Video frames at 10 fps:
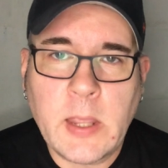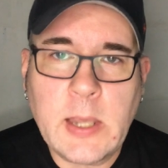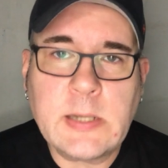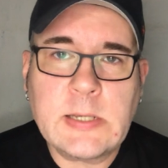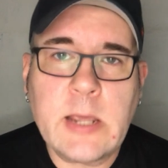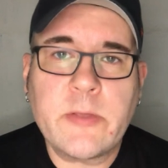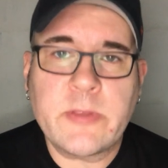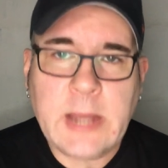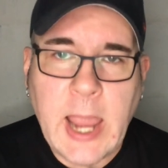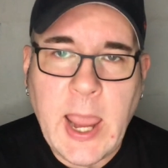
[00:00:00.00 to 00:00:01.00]
It takes
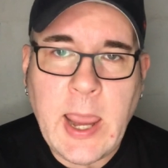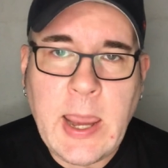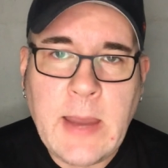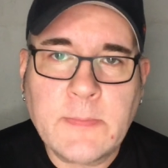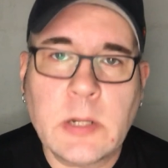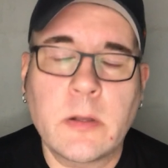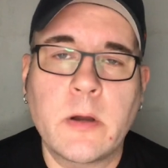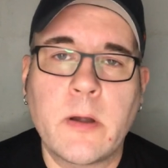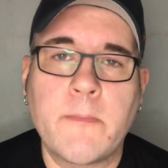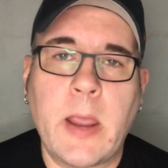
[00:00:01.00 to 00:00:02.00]
time to
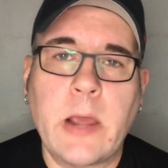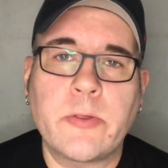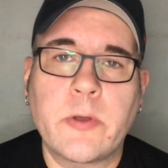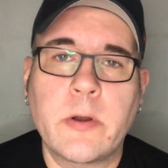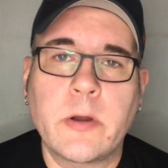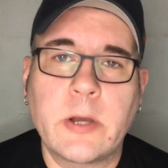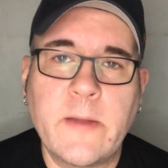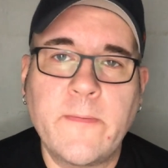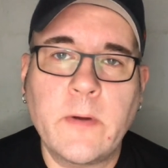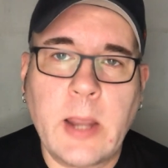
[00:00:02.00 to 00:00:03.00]
learn and master your
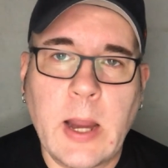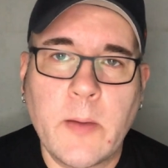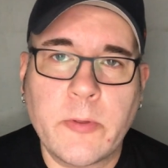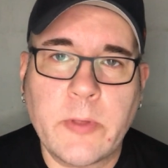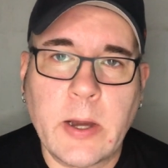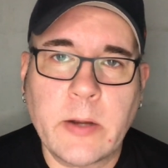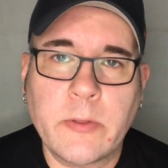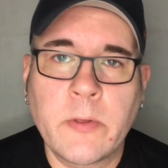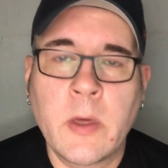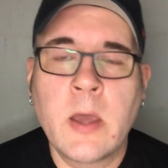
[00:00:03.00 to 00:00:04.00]
different camera
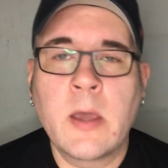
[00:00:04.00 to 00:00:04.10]
settings,